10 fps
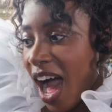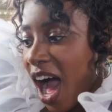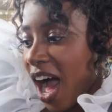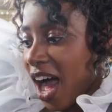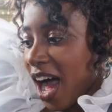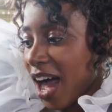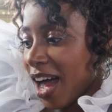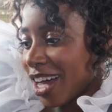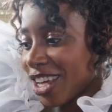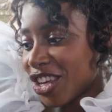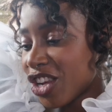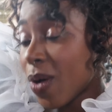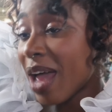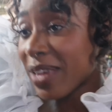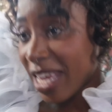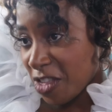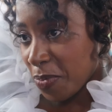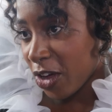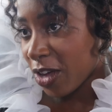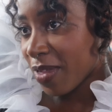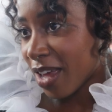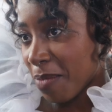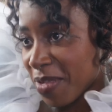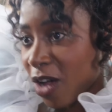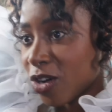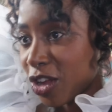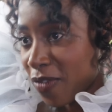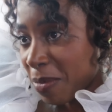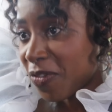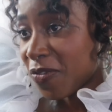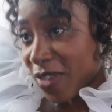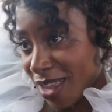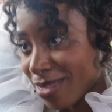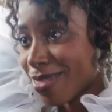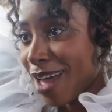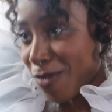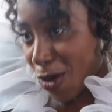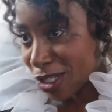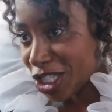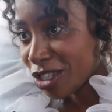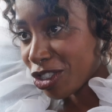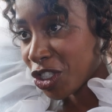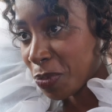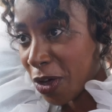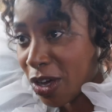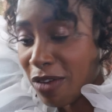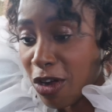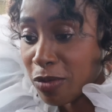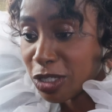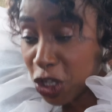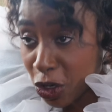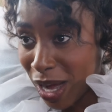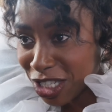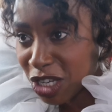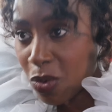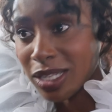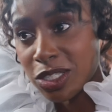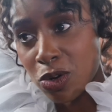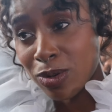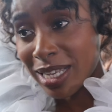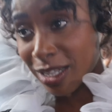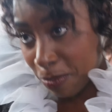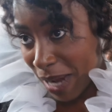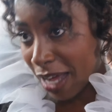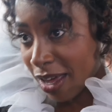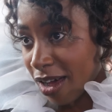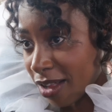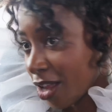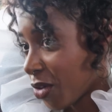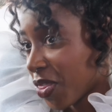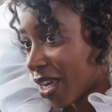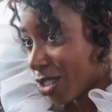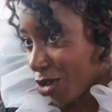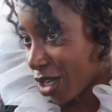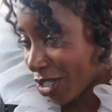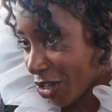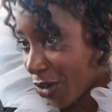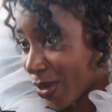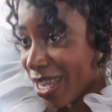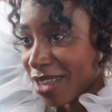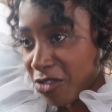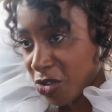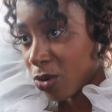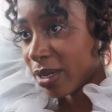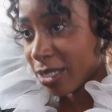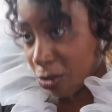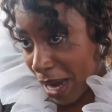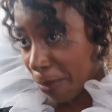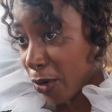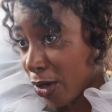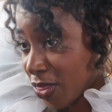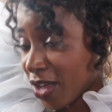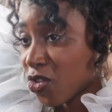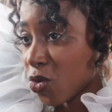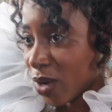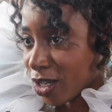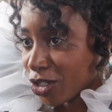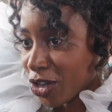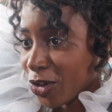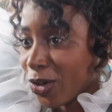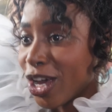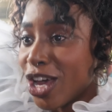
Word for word: Uh, you know, I have a kids book that comes out on November 15th. I wrote a children's book. I wrote two actually. One's called Little Black Girl, Oh, the things you can do, and the other is called Little Black Boy, Oh, the things you will do.